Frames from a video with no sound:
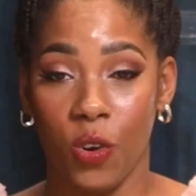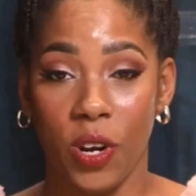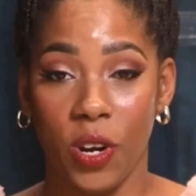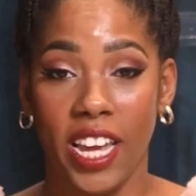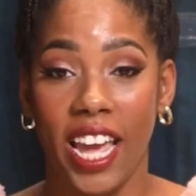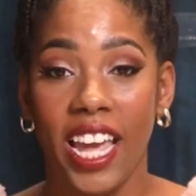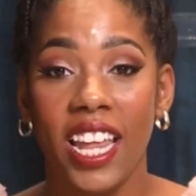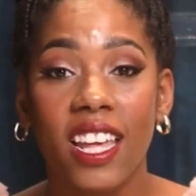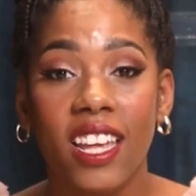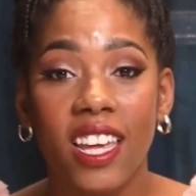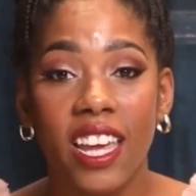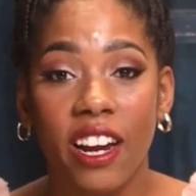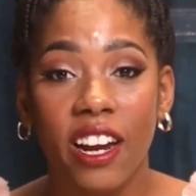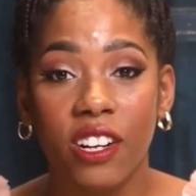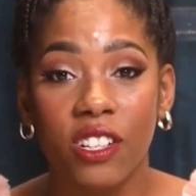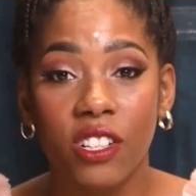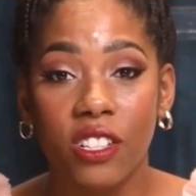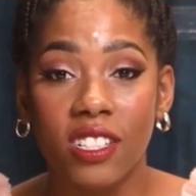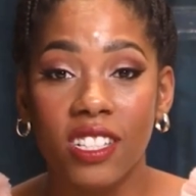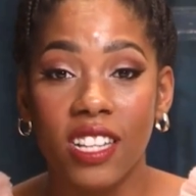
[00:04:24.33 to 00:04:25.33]
creating
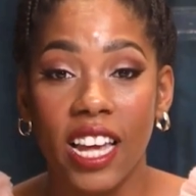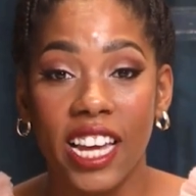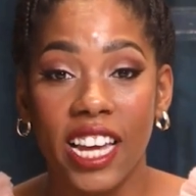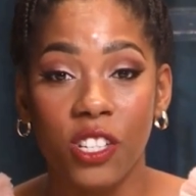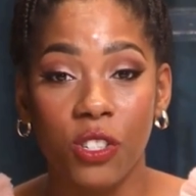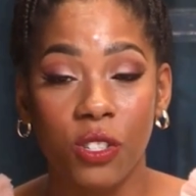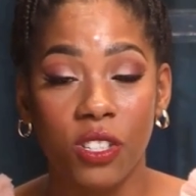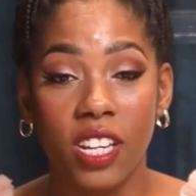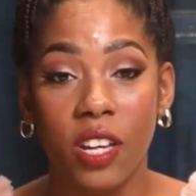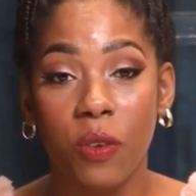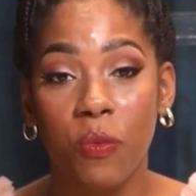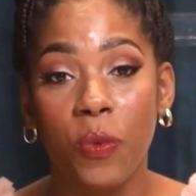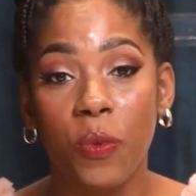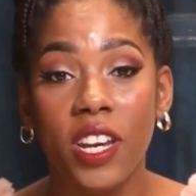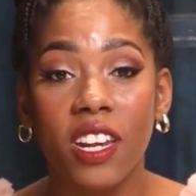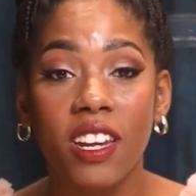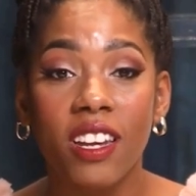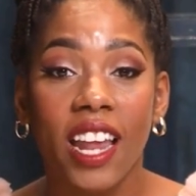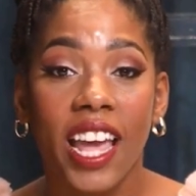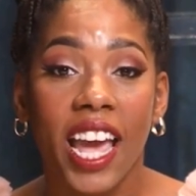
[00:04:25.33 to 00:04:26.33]
characters? As you
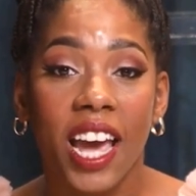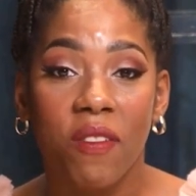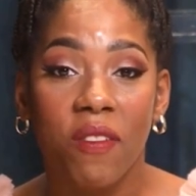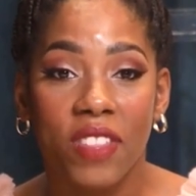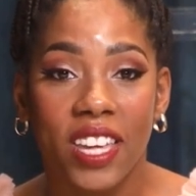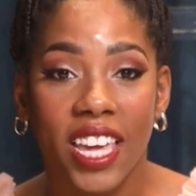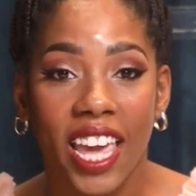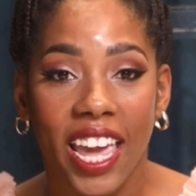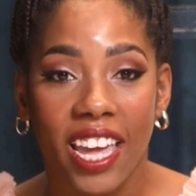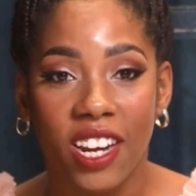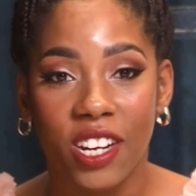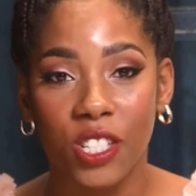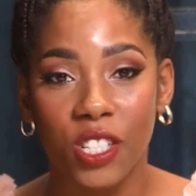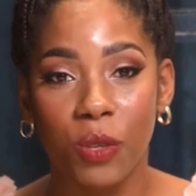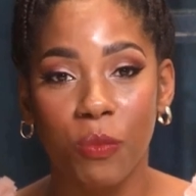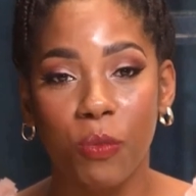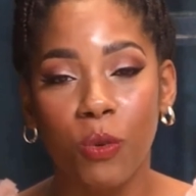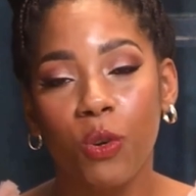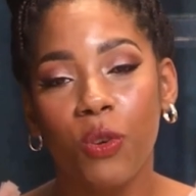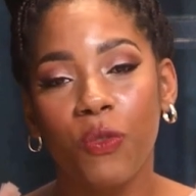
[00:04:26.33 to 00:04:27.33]
said, we didn't have the
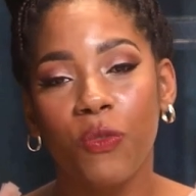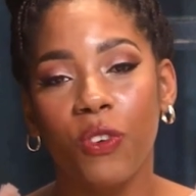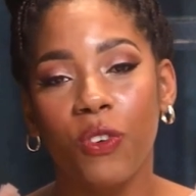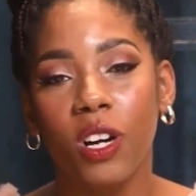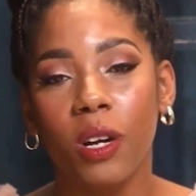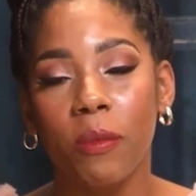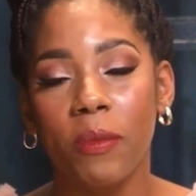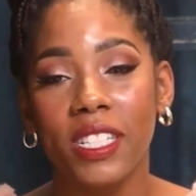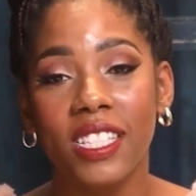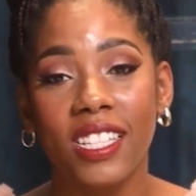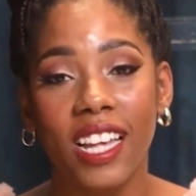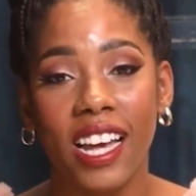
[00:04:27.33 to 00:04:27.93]
canon to pull from,